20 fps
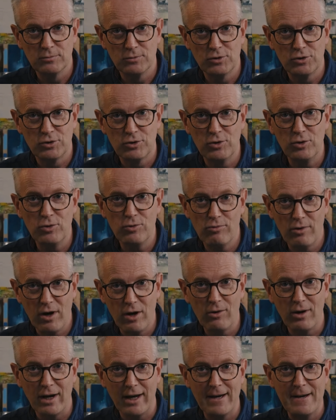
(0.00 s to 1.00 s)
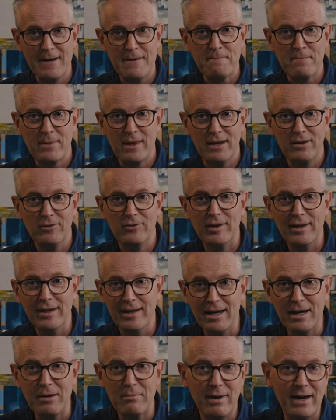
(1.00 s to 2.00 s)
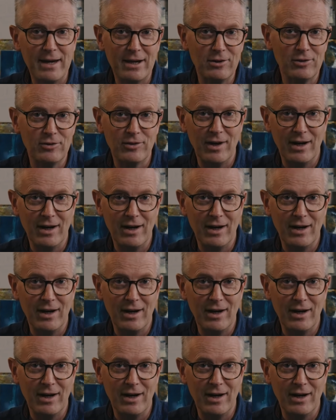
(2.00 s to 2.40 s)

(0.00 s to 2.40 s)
True rolling is the ink maker's